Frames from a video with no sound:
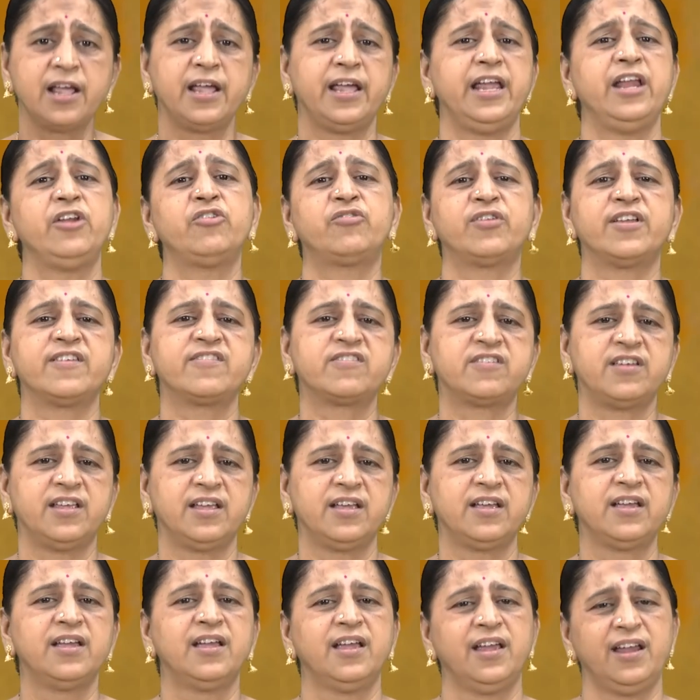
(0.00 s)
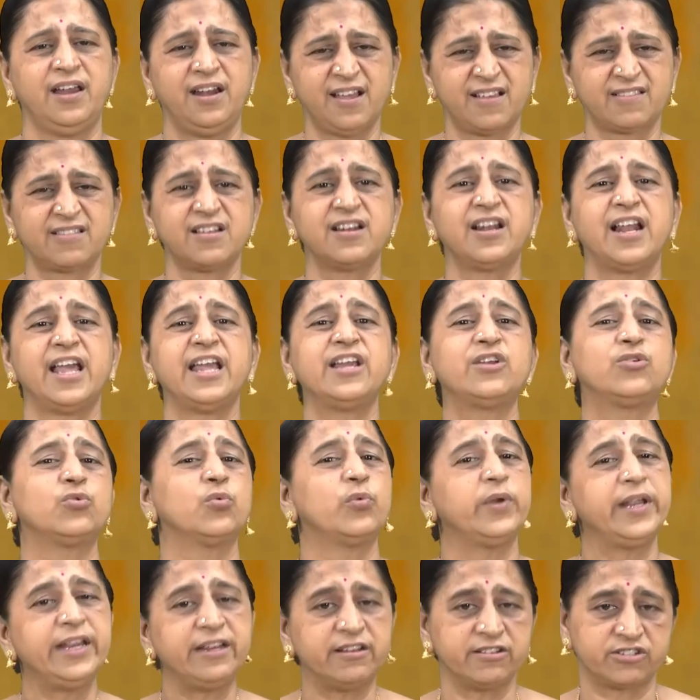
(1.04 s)
interesting. He doesn't like to
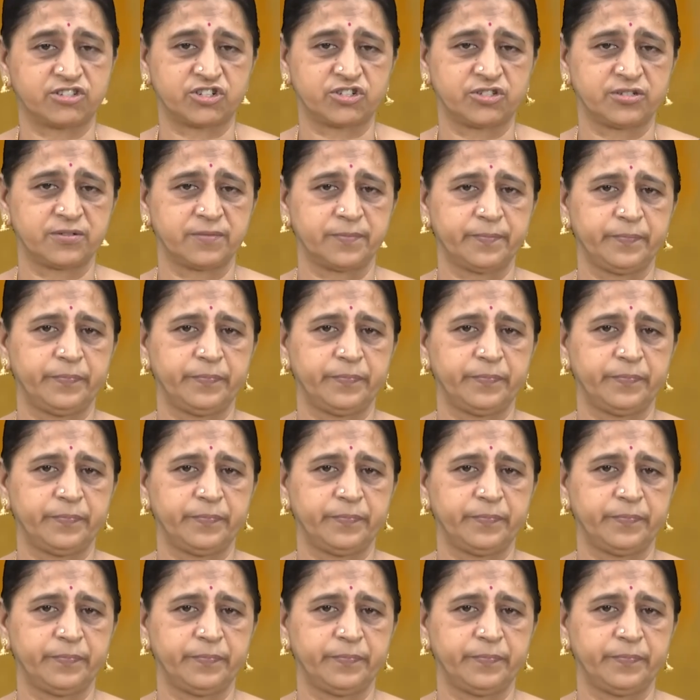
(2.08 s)
read it.